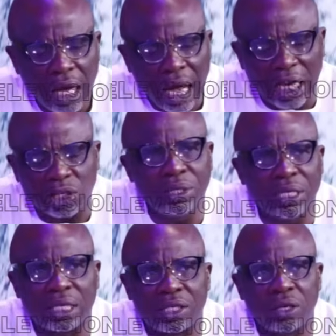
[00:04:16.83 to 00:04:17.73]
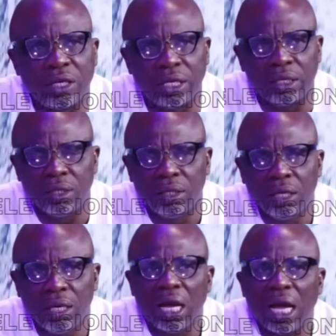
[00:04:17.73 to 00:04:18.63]
Assuming that it's not legal,
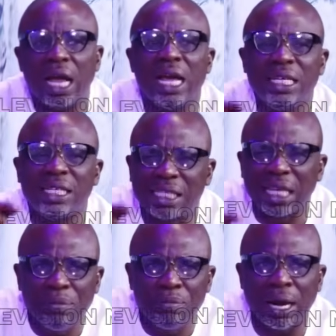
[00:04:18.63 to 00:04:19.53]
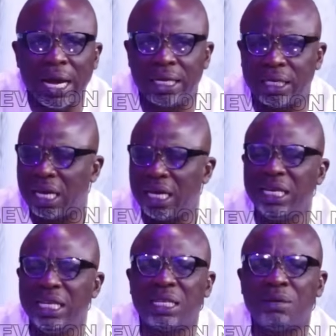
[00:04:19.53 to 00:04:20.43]
any sane mind,
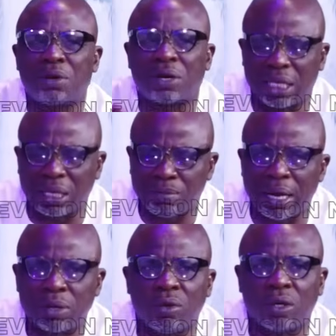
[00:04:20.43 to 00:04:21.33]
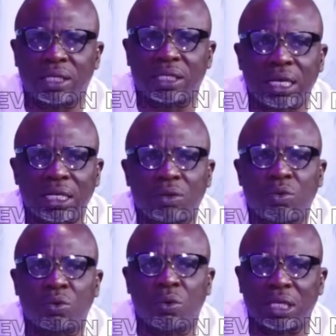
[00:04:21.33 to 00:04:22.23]
any democratic mind will understand that
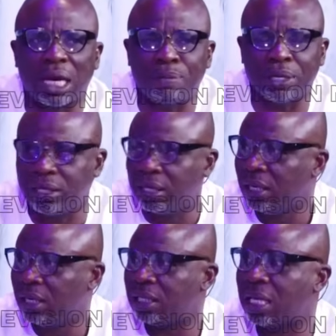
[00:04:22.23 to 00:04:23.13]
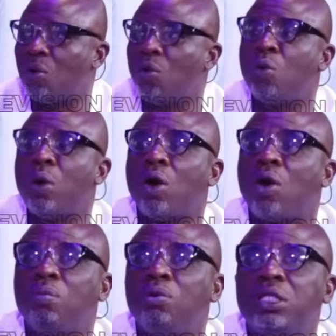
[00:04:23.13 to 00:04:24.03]
what was happening, that we were
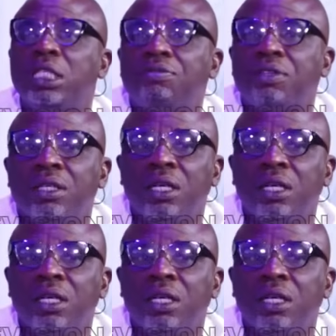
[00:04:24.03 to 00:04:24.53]
almost drifting.